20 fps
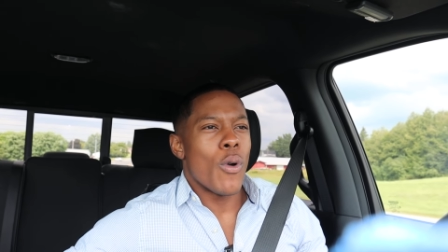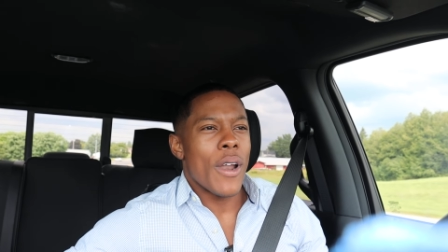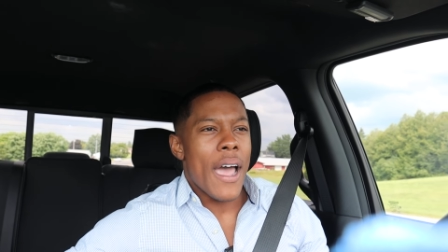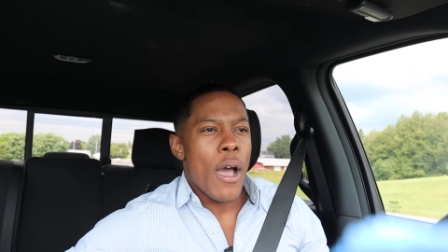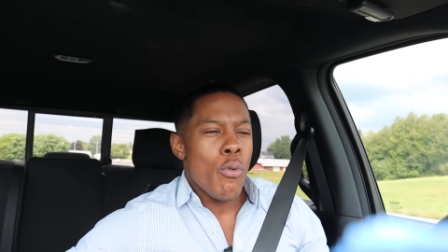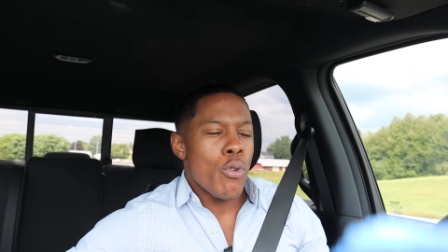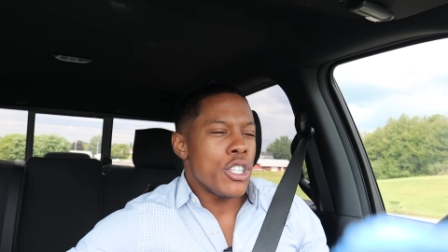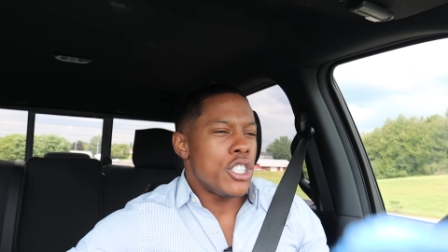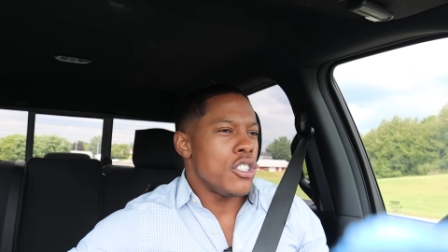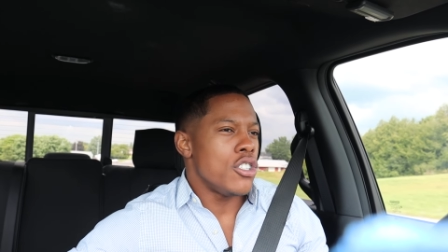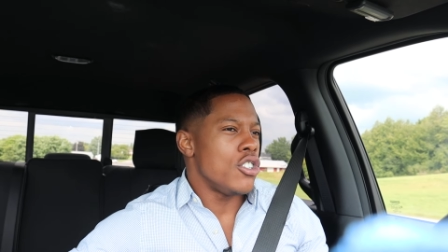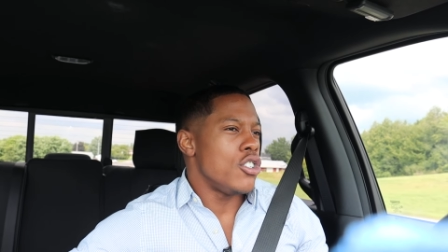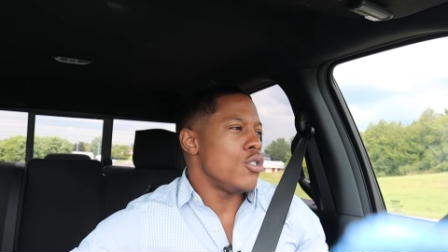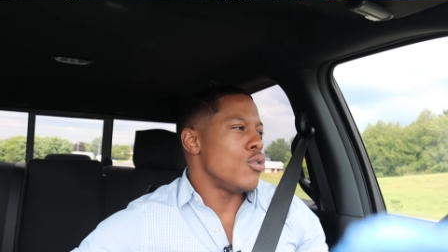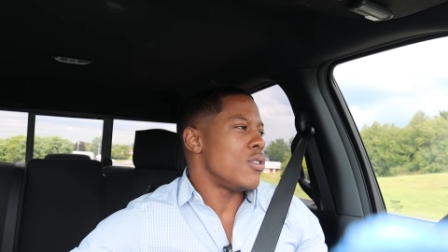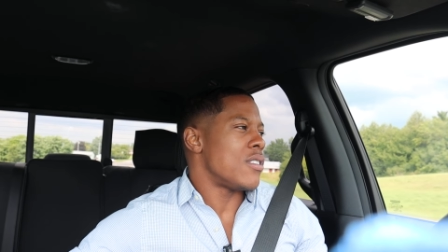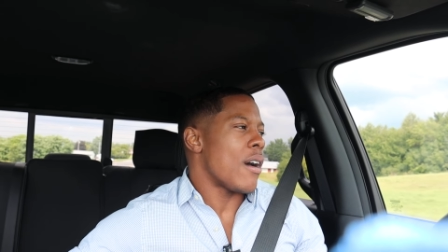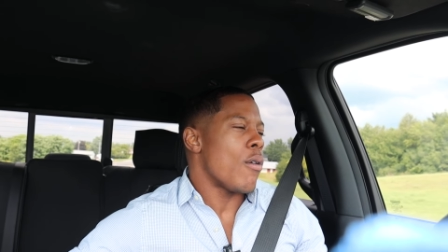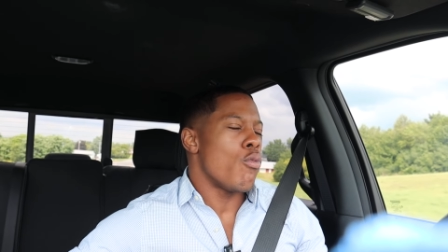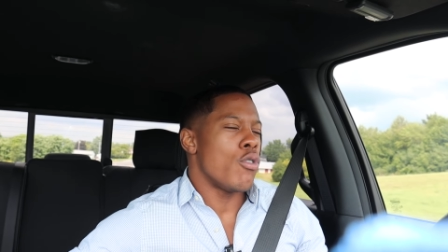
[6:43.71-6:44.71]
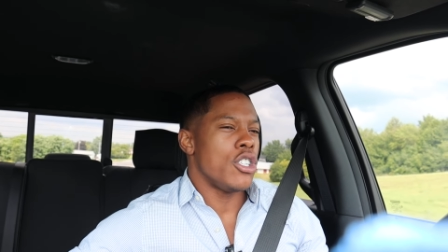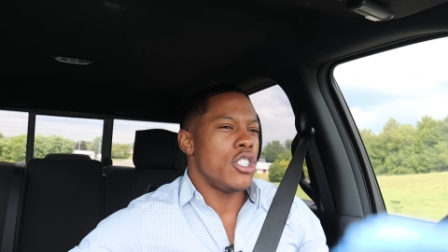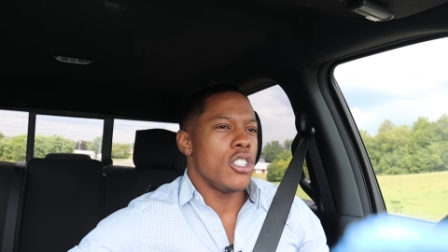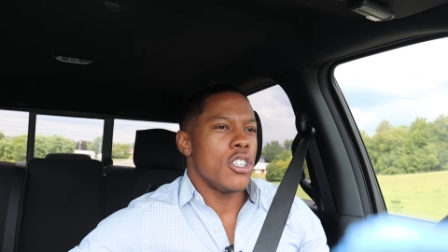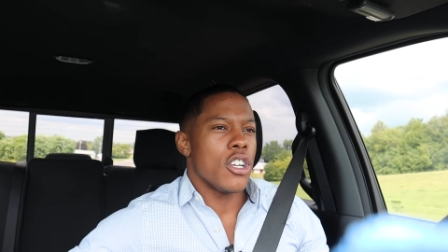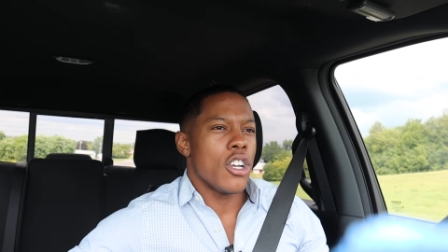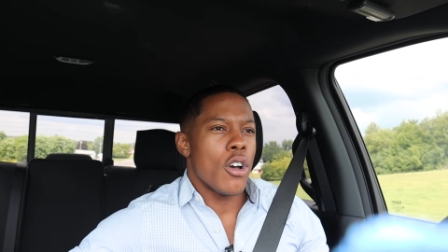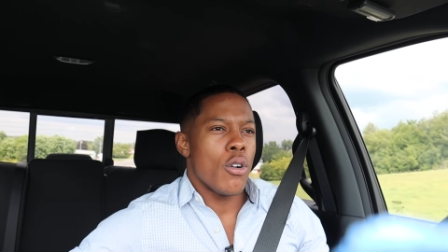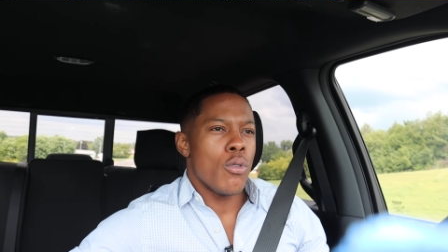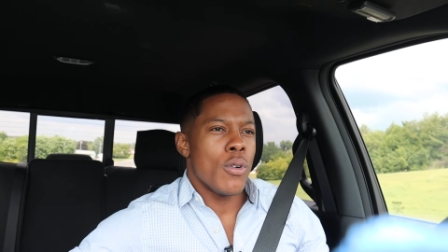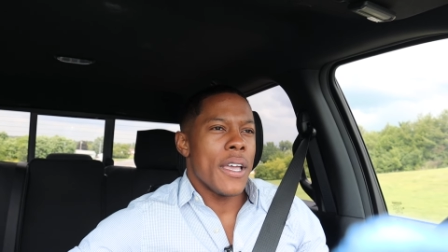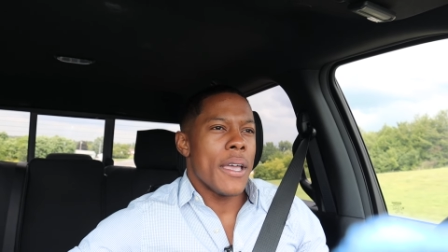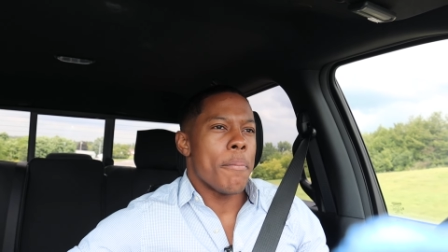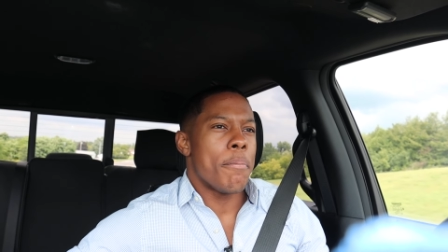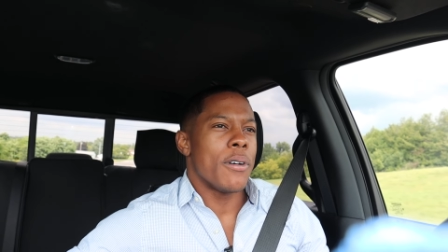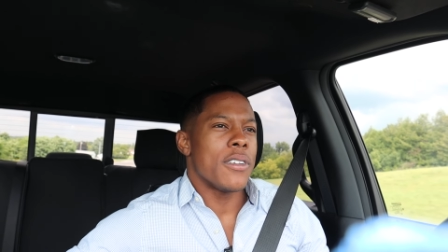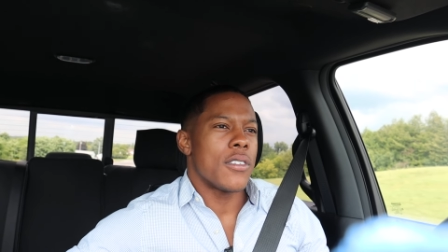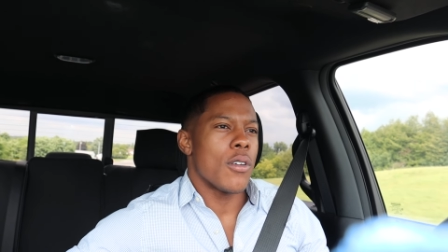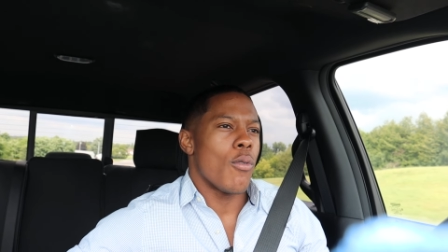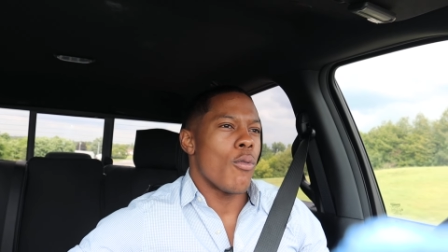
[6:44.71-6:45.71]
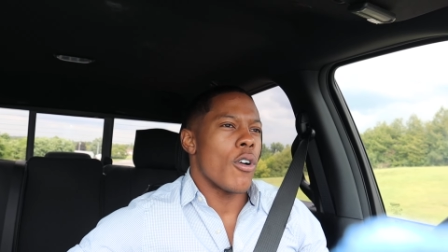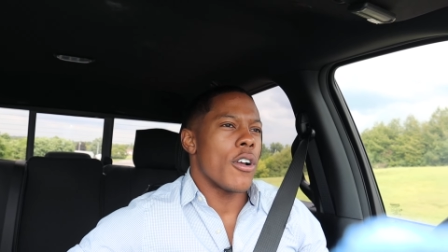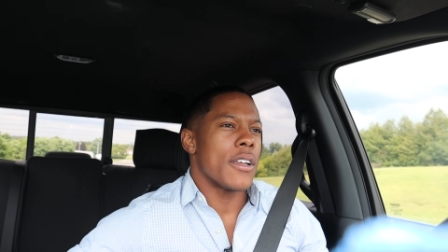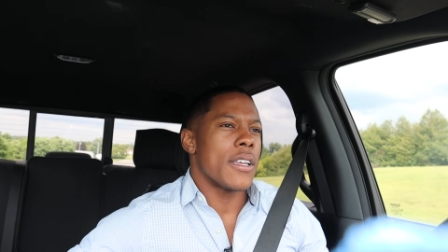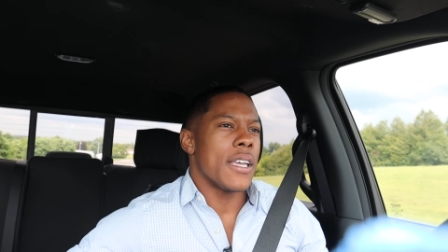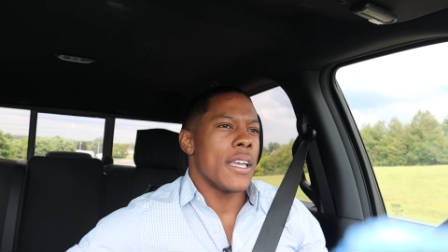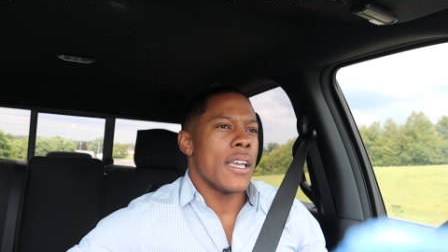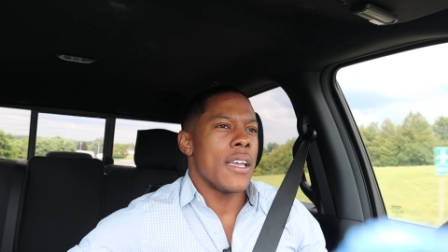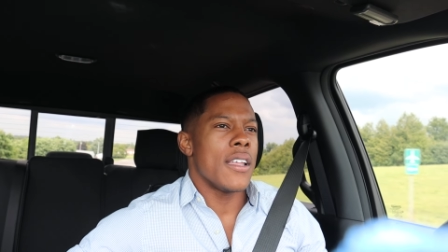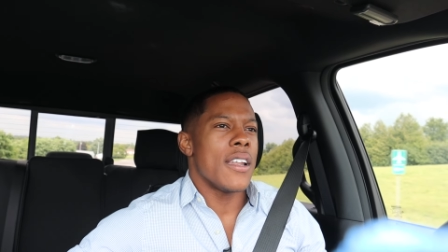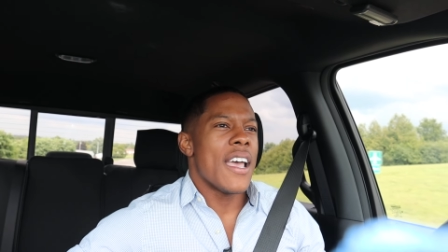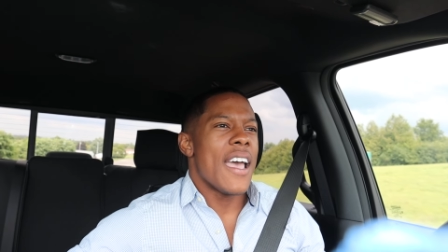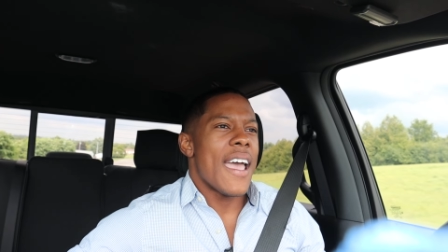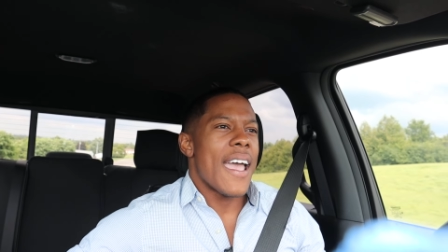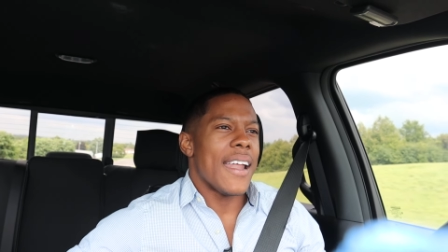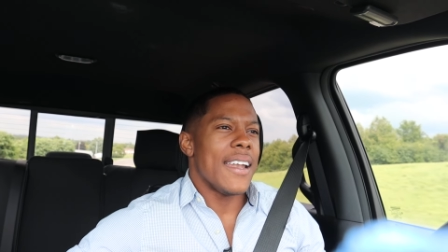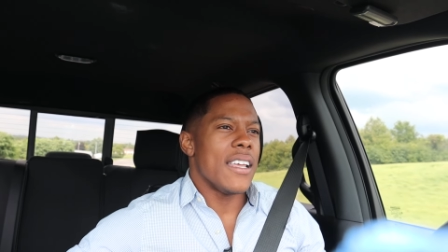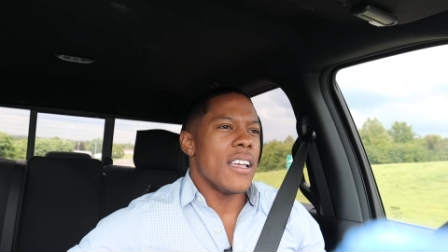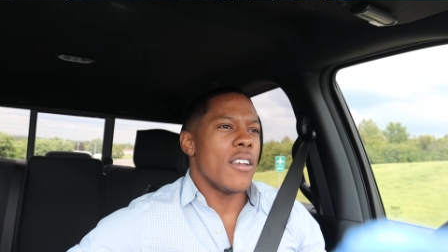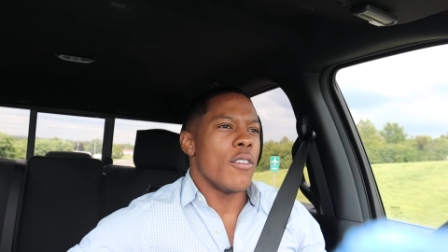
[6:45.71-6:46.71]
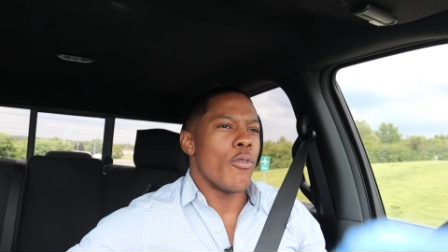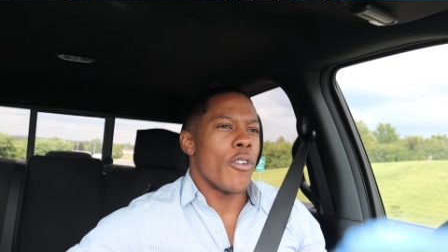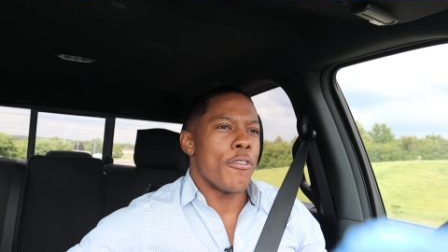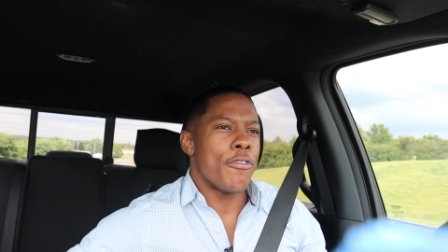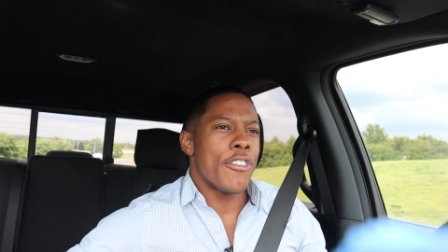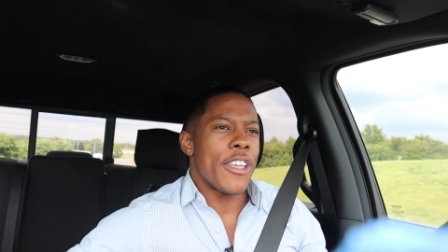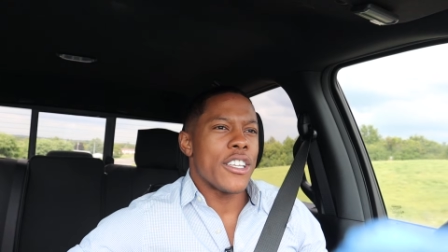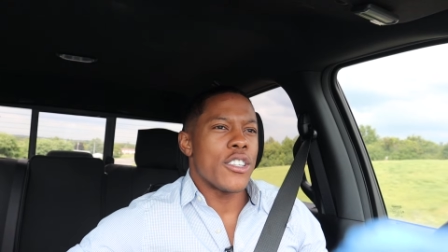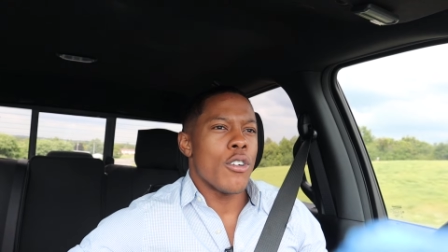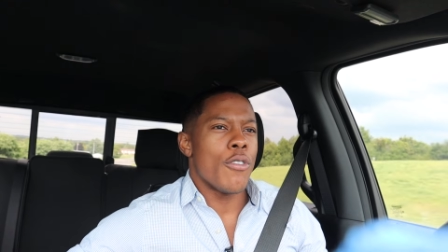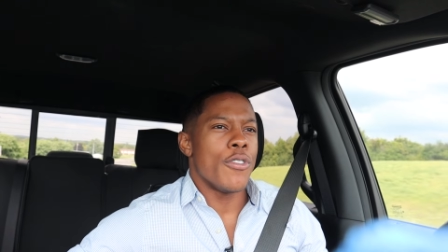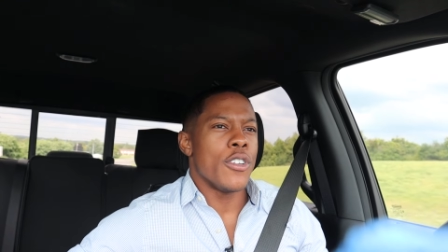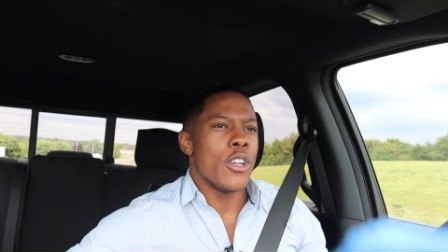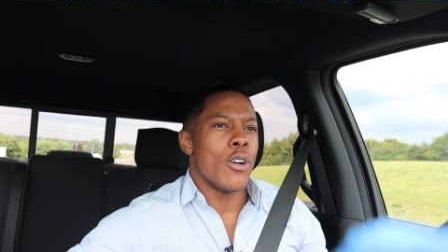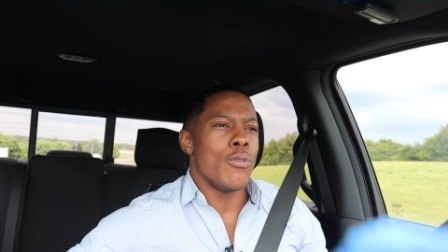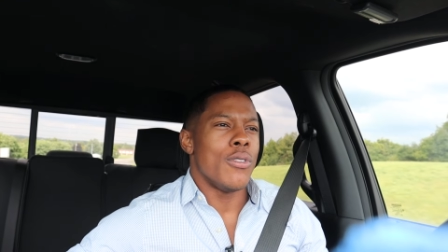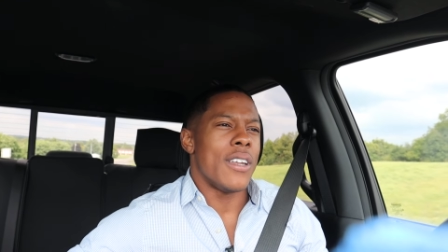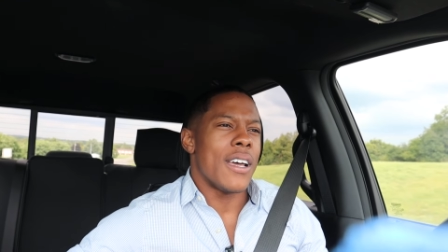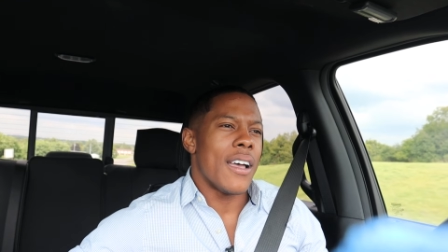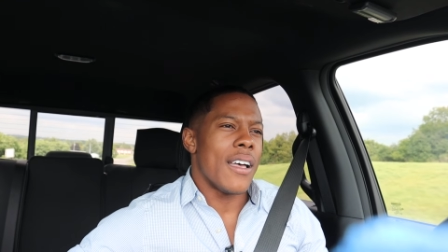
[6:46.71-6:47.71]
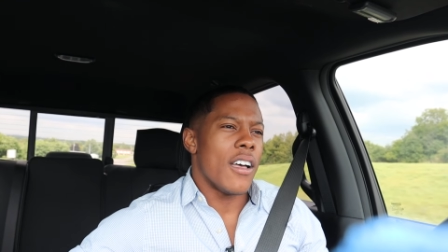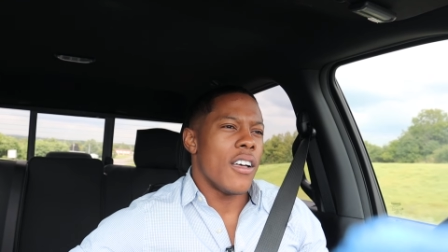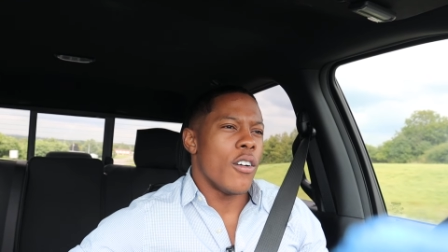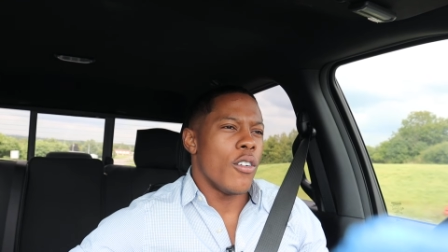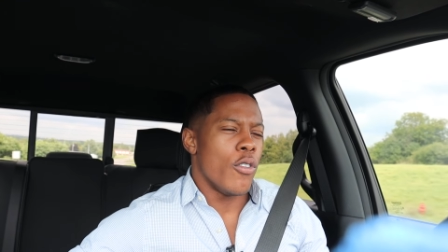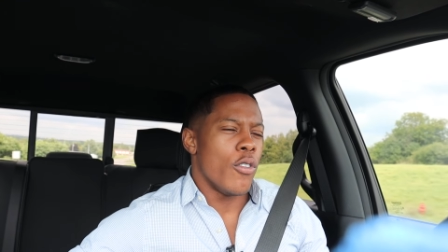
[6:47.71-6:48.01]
What I want you to do is I want you to go in, put the work in, and then reflect over your di-